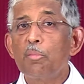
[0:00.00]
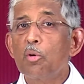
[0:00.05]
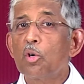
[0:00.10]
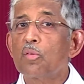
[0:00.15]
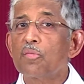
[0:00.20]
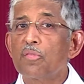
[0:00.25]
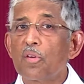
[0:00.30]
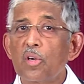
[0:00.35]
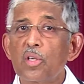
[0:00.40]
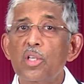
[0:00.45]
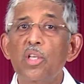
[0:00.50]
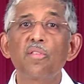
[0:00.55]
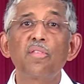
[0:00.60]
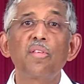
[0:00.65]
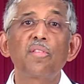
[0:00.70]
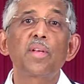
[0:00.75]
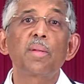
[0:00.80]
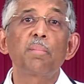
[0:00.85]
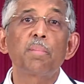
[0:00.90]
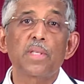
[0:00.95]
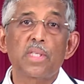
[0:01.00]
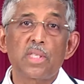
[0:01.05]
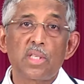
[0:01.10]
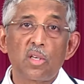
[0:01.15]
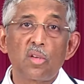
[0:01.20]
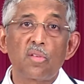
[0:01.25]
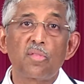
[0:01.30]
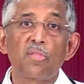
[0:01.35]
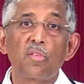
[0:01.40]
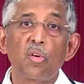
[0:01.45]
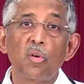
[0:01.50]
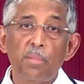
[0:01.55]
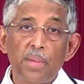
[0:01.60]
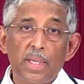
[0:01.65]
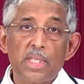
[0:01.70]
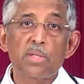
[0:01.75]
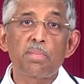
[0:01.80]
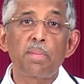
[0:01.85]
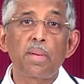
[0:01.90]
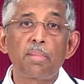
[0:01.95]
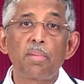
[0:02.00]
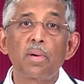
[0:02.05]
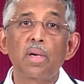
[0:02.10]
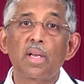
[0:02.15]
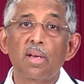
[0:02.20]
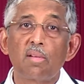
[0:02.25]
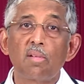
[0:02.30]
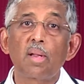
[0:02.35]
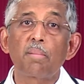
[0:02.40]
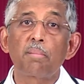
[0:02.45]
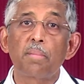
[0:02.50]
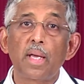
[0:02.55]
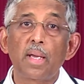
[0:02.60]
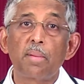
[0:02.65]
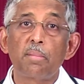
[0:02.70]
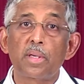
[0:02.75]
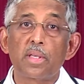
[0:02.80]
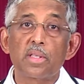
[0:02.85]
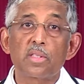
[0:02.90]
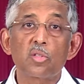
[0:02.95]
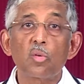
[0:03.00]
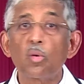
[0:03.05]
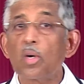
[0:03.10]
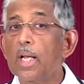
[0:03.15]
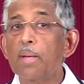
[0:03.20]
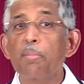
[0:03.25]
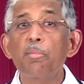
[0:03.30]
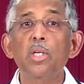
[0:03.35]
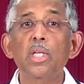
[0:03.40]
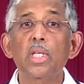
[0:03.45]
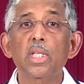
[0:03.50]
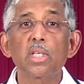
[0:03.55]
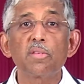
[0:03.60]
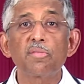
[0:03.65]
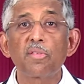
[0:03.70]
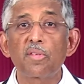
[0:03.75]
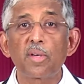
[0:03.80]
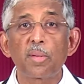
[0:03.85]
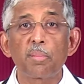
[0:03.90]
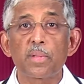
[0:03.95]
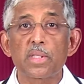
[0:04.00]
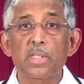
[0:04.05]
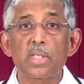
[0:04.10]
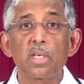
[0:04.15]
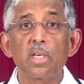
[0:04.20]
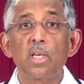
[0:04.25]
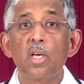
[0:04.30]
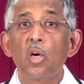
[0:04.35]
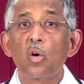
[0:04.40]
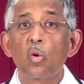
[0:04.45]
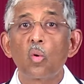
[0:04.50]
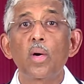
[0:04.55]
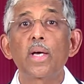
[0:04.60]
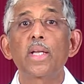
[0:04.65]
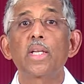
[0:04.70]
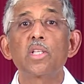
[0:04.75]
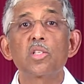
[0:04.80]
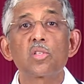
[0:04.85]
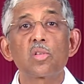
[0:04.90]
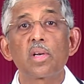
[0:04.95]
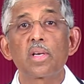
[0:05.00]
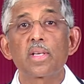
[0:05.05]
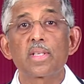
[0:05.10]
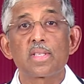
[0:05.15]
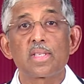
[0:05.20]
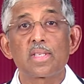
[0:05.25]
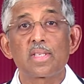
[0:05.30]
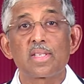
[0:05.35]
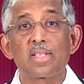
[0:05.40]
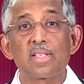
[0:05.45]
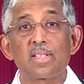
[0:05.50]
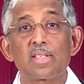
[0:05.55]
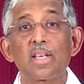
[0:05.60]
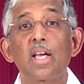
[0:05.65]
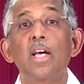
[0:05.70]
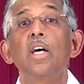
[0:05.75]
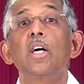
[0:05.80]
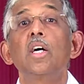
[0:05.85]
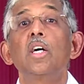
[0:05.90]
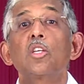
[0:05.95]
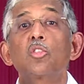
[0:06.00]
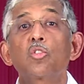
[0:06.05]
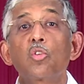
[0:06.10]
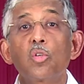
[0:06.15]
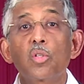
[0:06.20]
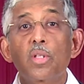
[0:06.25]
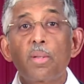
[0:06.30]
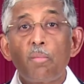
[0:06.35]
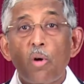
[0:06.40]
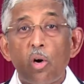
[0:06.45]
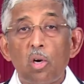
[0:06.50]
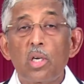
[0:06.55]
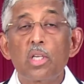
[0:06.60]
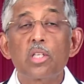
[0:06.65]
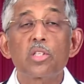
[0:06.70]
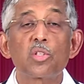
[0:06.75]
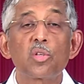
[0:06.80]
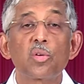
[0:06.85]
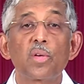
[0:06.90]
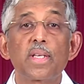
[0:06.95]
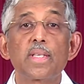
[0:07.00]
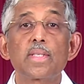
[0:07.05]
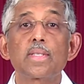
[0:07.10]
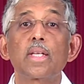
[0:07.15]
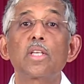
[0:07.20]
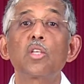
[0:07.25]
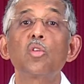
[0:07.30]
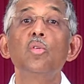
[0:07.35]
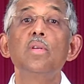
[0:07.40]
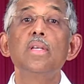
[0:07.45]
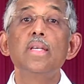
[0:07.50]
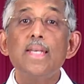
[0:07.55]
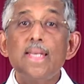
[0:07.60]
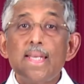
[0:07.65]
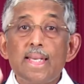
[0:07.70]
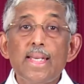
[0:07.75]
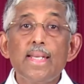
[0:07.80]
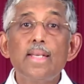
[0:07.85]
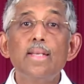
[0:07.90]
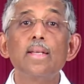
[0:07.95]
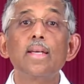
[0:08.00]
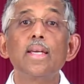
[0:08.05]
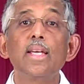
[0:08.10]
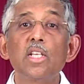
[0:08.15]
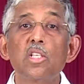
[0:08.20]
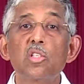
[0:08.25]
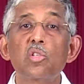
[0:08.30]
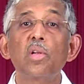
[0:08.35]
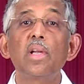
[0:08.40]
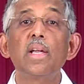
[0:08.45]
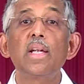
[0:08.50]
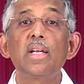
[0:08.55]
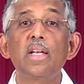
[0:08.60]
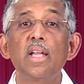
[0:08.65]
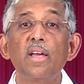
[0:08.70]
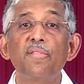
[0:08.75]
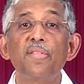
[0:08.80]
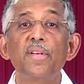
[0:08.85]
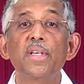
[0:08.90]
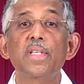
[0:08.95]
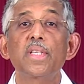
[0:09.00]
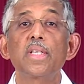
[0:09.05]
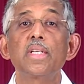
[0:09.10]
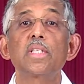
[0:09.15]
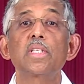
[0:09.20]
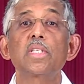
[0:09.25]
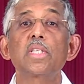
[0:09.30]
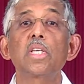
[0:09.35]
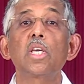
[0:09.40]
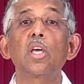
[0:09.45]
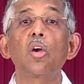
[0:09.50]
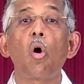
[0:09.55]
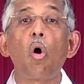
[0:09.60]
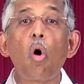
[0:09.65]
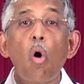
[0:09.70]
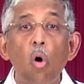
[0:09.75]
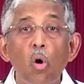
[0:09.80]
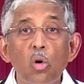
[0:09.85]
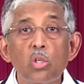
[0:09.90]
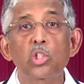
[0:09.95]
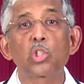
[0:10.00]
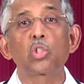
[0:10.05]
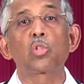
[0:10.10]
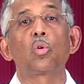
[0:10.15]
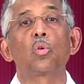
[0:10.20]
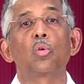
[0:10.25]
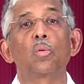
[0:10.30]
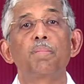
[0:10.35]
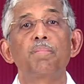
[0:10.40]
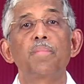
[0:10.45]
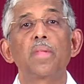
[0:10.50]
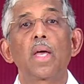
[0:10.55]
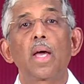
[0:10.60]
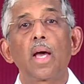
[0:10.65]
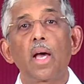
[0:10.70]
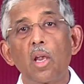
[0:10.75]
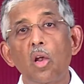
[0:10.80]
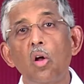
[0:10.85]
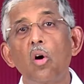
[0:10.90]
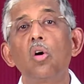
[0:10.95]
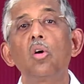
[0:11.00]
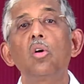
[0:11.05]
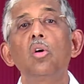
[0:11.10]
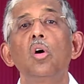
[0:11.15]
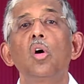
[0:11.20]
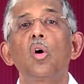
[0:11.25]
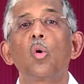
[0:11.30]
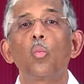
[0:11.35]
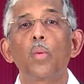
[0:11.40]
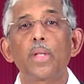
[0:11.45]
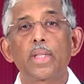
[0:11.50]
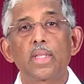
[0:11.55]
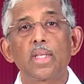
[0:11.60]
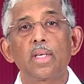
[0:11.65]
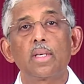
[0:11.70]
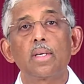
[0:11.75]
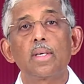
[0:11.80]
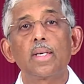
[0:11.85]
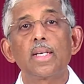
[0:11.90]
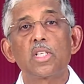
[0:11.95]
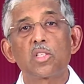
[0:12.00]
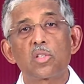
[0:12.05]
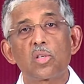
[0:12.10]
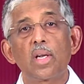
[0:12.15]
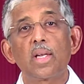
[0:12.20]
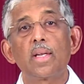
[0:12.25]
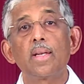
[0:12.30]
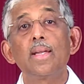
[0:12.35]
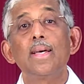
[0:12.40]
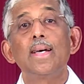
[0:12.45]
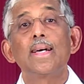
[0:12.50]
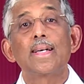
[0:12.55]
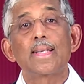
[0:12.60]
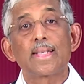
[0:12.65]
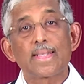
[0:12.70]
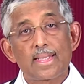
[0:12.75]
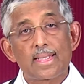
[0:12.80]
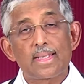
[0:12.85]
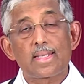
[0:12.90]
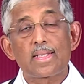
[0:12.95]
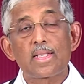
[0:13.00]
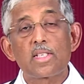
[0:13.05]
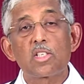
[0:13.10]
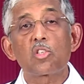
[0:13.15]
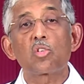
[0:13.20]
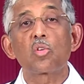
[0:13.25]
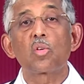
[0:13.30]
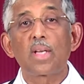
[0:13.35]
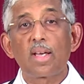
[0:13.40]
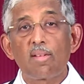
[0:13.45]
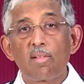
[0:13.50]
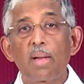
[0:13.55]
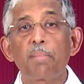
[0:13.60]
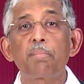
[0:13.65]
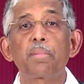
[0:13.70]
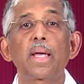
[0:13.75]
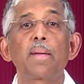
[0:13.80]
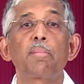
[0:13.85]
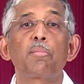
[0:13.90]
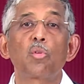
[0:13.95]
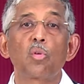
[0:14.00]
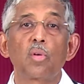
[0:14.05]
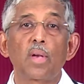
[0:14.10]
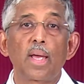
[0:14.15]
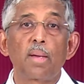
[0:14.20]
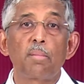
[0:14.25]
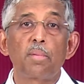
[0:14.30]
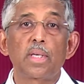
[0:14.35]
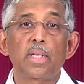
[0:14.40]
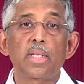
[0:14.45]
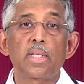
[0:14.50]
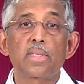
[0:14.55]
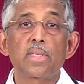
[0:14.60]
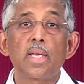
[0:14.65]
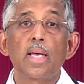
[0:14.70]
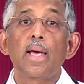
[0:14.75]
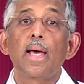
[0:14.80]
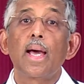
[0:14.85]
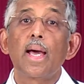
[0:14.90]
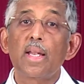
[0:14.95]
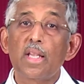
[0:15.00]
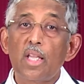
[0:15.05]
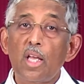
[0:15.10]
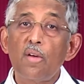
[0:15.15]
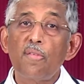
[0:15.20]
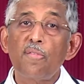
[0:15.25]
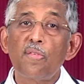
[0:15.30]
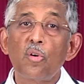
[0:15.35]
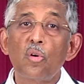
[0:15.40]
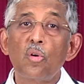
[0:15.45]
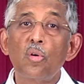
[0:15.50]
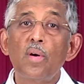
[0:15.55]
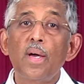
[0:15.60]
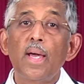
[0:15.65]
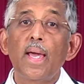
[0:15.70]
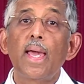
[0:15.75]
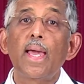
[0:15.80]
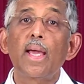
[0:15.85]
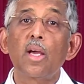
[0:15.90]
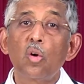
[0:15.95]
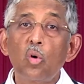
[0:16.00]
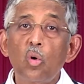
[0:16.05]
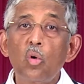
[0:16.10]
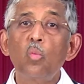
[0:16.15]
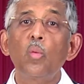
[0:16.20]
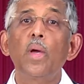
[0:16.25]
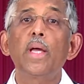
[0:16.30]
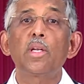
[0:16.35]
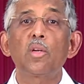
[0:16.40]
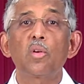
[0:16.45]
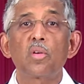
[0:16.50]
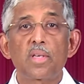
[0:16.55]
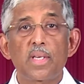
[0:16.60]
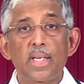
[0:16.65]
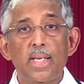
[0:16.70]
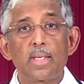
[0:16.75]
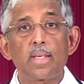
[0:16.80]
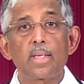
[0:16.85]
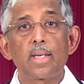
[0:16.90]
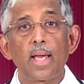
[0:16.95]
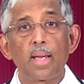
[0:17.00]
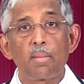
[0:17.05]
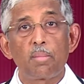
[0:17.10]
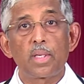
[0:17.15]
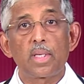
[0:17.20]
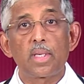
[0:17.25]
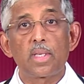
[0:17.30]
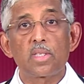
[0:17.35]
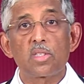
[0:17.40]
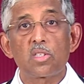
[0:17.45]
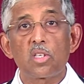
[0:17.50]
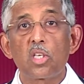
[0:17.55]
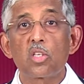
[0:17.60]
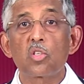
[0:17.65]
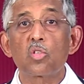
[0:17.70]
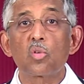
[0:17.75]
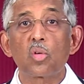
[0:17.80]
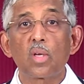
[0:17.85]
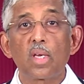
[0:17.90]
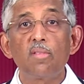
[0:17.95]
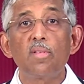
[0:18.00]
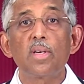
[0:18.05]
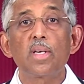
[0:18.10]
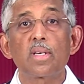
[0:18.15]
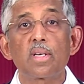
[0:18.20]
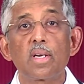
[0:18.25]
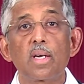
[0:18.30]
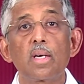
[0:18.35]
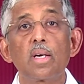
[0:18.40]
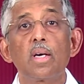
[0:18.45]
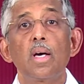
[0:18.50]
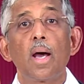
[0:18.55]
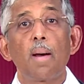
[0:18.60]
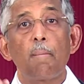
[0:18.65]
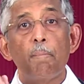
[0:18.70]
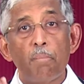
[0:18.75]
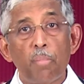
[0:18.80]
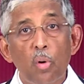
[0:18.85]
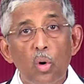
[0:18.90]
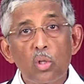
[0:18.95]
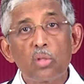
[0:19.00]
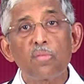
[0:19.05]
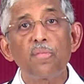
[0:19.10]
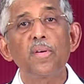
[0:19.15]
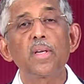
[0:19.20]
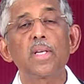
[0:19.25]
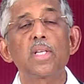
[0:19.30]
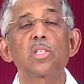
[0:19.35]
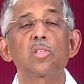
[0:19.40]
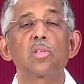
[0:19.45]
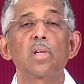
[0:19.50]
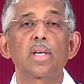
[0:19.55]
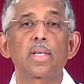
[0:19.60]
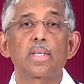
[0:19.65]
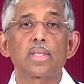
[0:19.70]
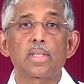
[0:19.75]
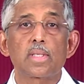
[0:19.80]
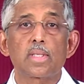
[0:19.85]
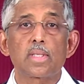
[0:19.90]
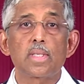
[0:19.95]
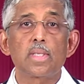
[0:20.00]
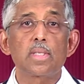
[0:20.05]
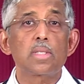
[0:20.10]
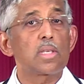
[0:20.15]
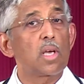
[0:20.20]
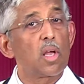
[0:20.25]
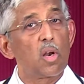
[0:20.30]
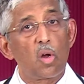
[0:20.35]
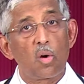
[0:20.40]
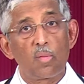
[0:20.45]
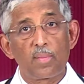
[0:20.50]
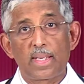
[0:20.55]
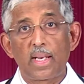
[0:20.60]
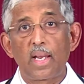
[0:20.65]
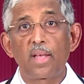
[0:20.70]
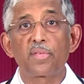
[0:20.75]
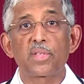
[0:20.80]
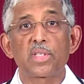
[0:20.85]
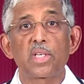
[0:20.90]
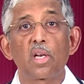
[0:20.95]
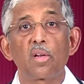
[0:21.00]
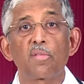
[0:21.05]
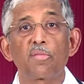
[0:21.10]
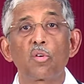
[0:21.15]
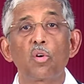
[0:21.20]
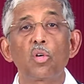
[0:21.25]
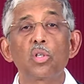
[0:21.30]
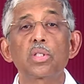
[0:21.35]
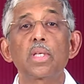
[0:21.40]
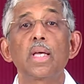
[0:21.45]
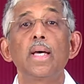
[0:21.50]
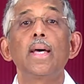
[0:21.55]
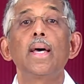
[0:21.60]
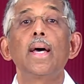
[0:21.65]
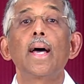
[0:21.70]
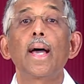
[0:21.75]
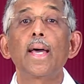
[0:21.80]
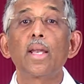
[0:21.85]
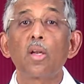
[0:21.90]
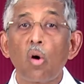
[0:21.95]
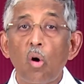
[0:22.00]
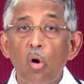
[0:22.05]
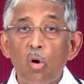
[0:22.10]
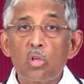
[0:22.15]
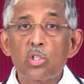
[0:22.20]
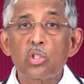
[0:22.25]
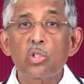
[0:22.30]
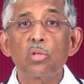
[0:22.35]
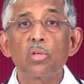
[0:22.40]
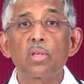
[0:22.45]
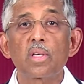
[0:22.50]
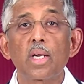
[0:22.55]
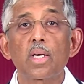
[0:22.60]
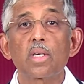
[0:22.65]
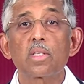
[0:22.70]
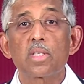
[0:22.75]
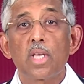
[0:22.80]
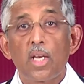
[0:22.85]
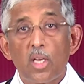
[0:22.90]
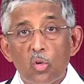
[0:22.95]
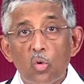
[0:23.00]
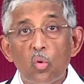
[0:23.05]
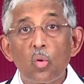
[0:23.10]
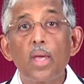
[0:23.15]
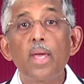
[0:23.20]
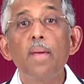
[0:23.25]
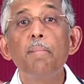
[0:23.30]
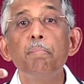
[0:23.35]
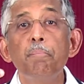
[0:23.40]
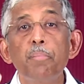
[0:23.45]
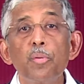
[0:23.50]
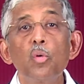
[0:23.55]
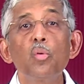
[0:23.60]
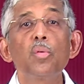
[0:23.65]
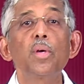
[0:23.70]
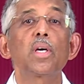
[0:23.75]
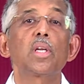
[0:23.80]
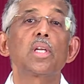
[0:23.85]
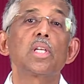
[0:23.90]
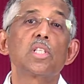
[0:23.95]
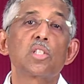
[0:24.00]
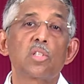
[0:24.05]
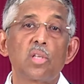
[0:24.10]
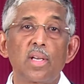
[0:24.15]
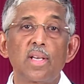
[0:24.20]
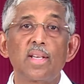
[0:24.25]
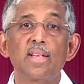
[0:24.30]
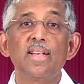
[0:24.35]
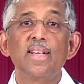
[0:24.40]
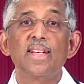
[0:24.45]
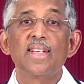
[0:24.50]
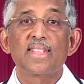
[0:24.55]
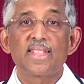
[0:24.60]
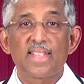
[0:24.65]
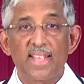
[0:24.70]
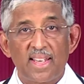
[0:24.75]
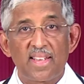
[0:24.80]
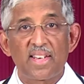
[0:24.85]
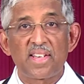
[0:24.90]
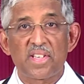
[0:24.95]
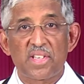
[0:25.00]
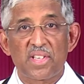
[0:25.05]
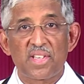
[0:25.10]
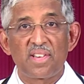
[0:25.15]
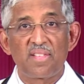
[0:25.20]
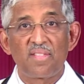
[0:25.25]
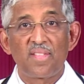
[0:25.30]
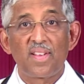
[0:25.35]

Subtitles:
about 40 or 50% of obese people develop diabetes. So what happened to the other 50% who had insulin resistance? So the moral of the story is that you need insulin deficiency also along with the insulin resistance to develop type 2 diabetes. And therefore, a good way to treat diabetes is to give a drug both for insulin resistance along with lifestyle, of course, and also drugs to improve your insulin secretion.